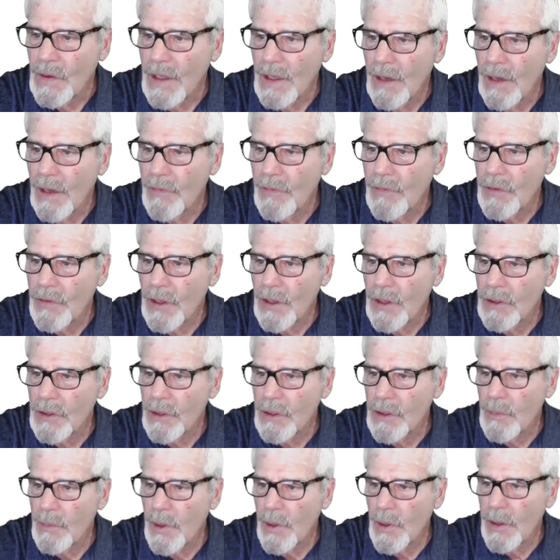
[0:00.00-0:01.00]
You have
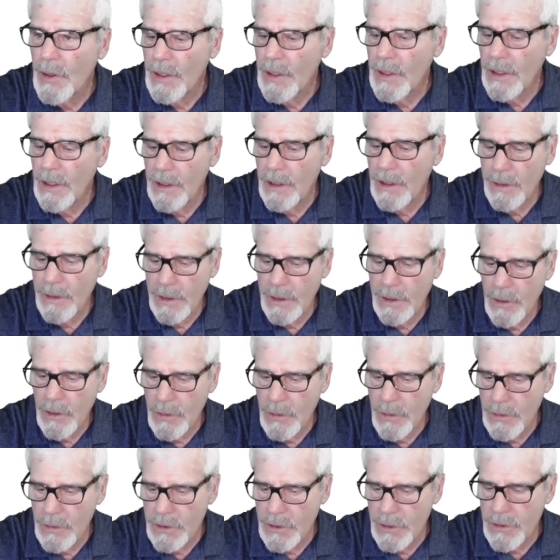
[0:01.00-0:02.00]
Thunderbird here, the
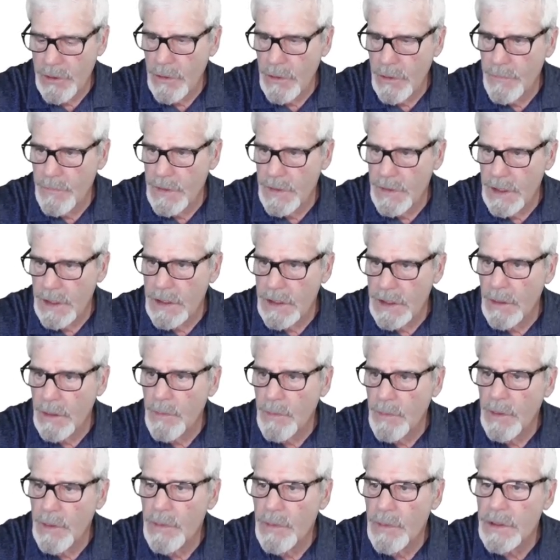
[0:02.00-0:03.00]
old service that
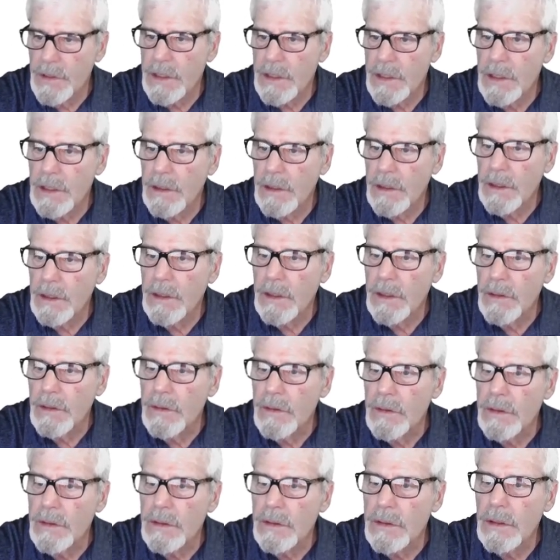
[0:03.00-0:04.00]
some people still
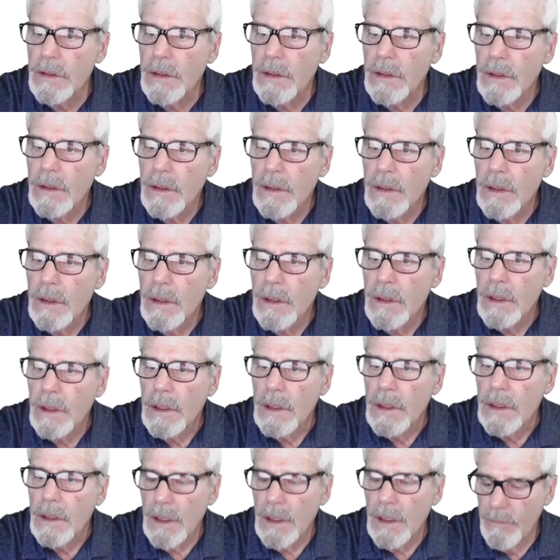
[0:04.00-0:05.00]
use.
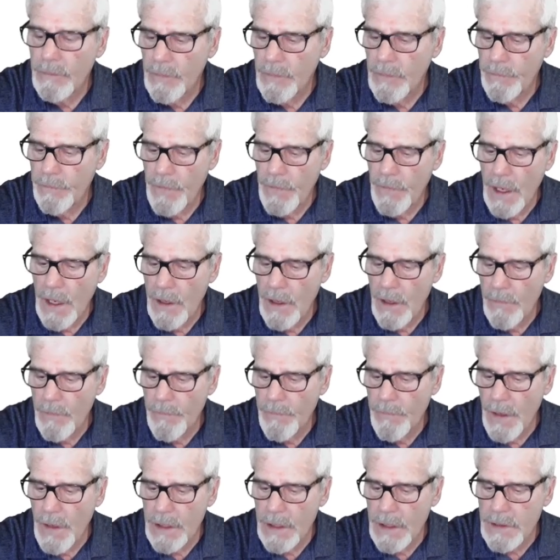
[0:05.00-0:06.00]
You have the
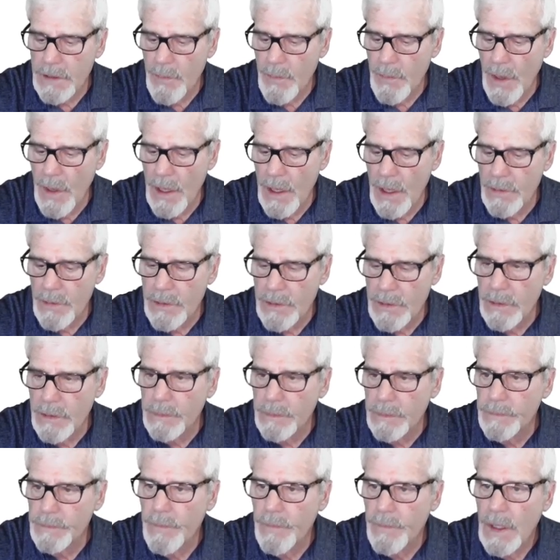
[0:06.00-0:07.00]
Firefox
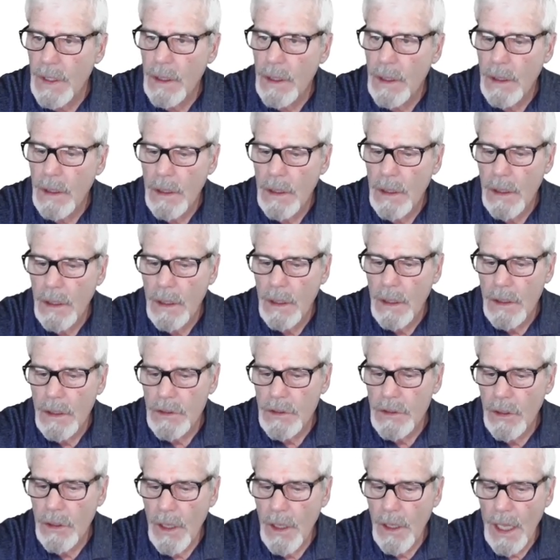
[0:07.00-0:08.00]
browser.
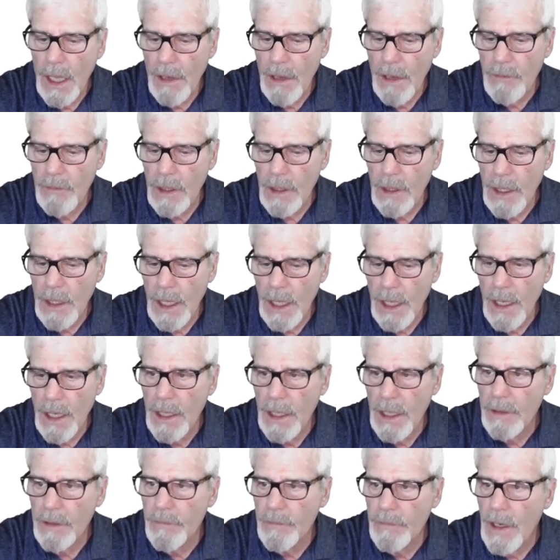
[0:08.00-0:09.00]
So you have a
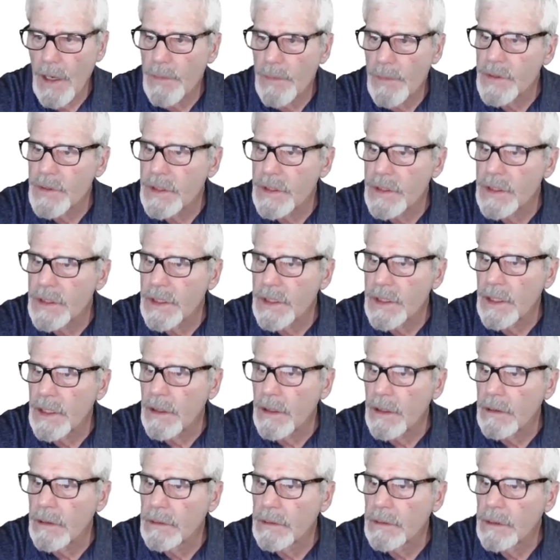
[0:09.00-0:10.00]
lot of options
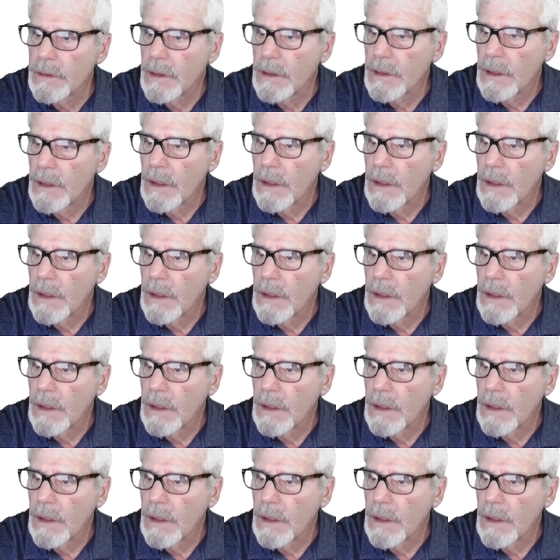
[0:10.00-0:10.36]
here.